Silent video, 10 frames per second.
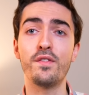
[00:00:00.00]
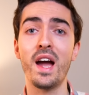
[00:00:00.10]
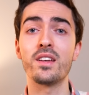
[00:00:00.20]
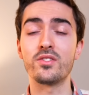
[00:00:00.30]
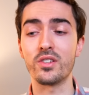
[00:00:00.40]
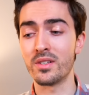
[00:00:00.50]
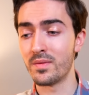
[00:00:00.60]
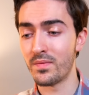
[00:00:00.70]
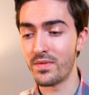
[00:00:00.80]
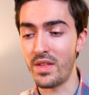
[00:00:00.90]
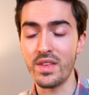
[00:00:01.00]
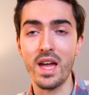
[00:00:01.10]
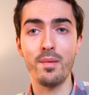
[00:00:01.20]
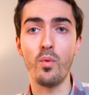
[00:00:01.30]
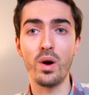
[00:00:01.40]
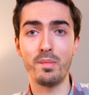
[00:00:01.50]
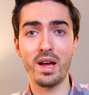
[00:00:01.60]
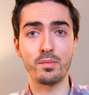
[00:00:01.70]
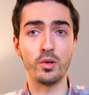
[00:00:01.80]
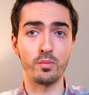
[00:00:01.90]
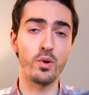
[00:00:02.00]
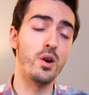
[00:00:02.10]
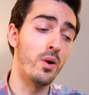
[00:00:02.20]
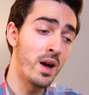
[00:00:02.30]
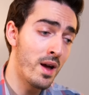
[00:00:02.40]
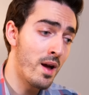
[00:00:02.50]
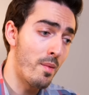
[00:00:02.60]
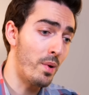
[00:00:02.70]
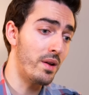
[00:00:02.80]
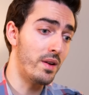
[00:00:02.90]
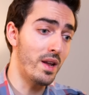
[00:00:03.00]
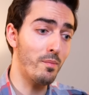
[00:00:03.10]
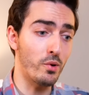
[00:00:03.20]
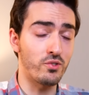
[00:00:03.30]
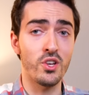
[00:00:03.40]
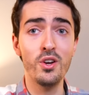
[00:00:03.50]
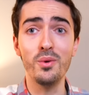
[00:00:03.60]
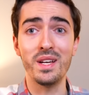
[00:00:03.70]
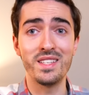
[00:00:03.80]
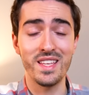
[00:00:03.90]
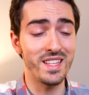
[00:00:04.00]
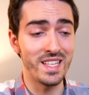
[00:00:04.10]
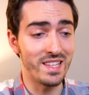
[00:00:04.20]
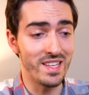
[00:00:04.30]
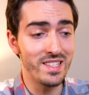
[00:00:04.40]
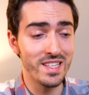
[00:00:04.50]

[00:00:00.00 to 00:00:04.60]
faster than the M1 MacBook Pro. But number two is that this